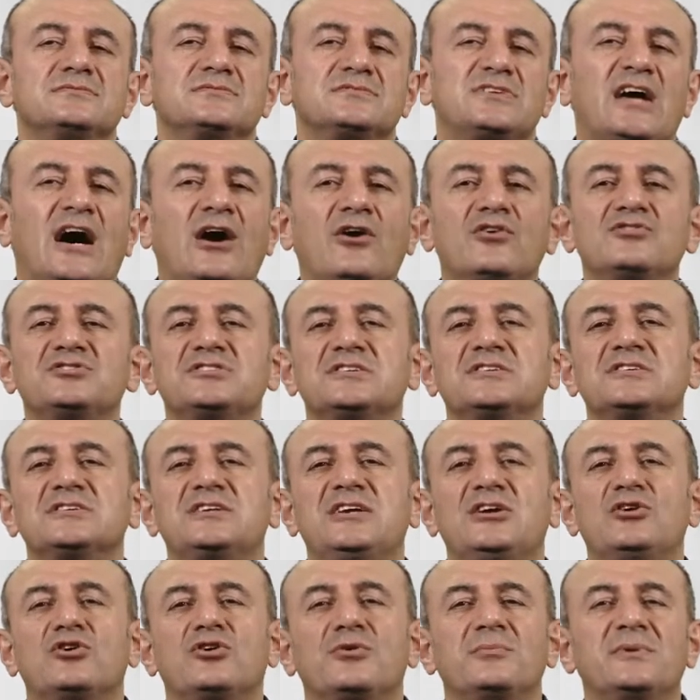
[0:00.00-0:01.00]
1,000
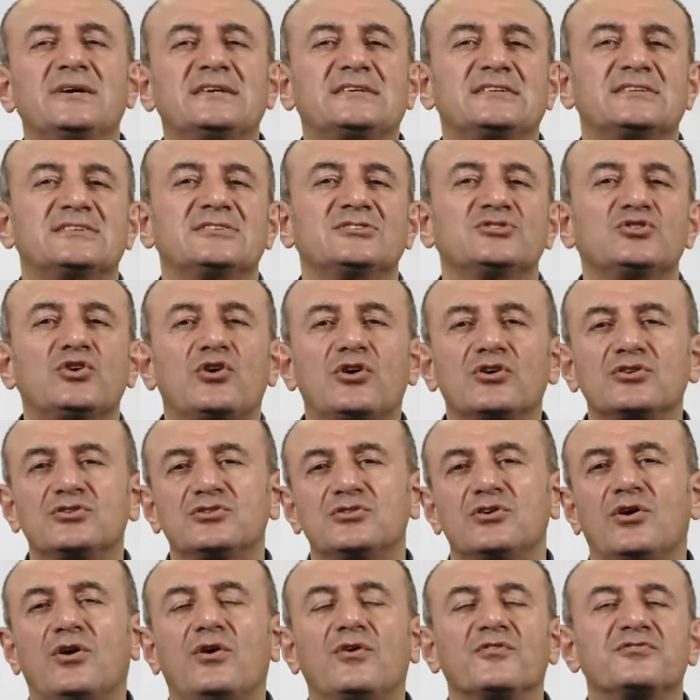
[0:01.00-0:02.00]
kilometers
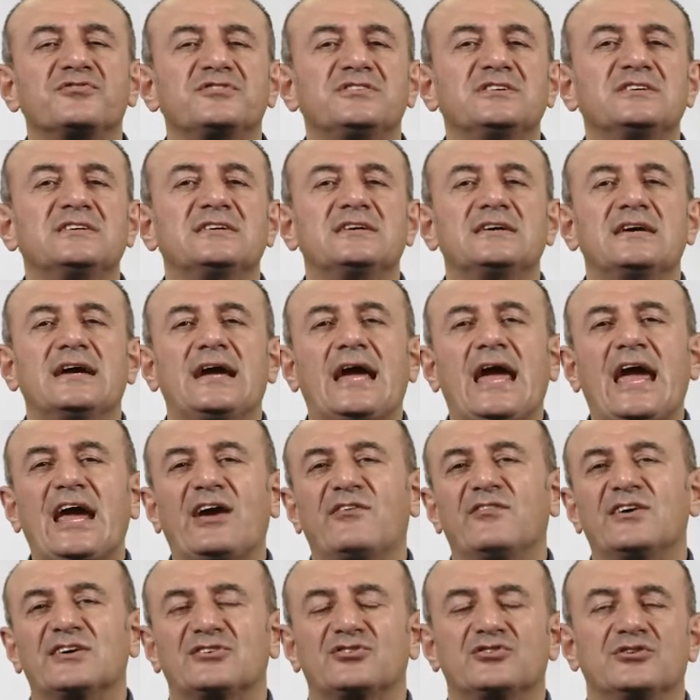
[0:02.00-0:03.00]
north of the
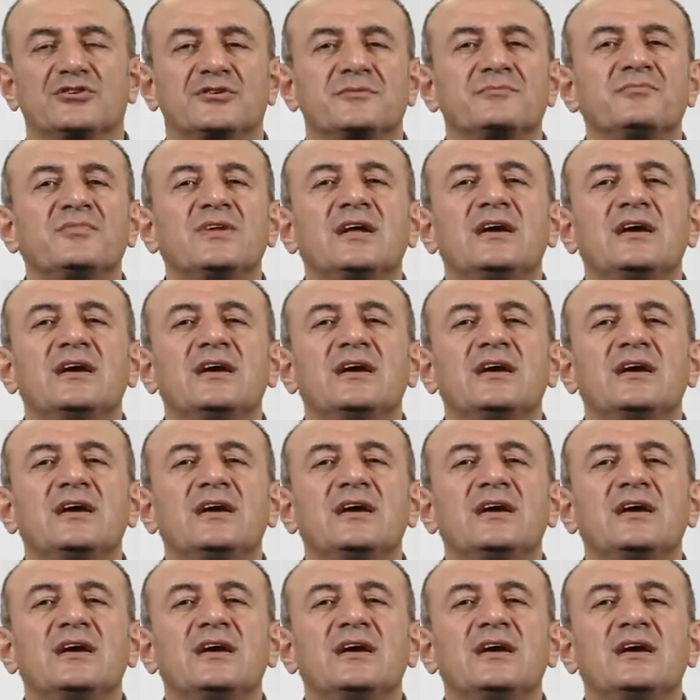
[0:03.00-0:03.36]
equator.